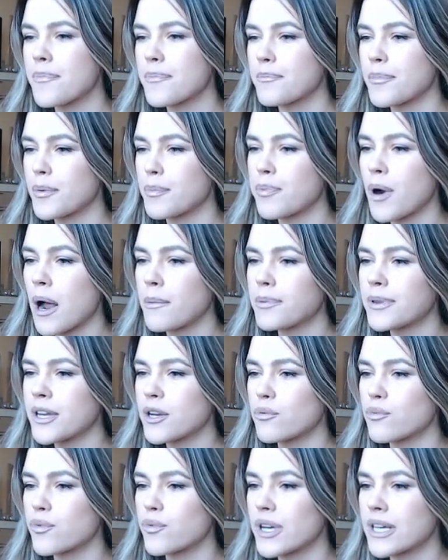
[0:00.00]
But probably
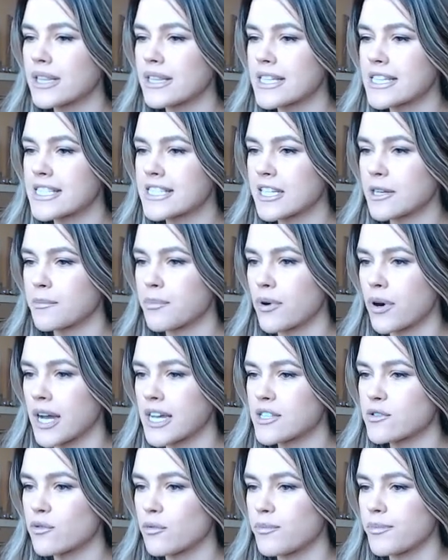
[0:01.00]
a realistic
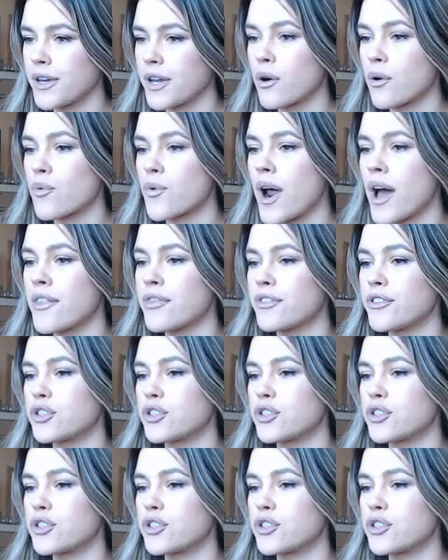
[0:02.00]
price would be around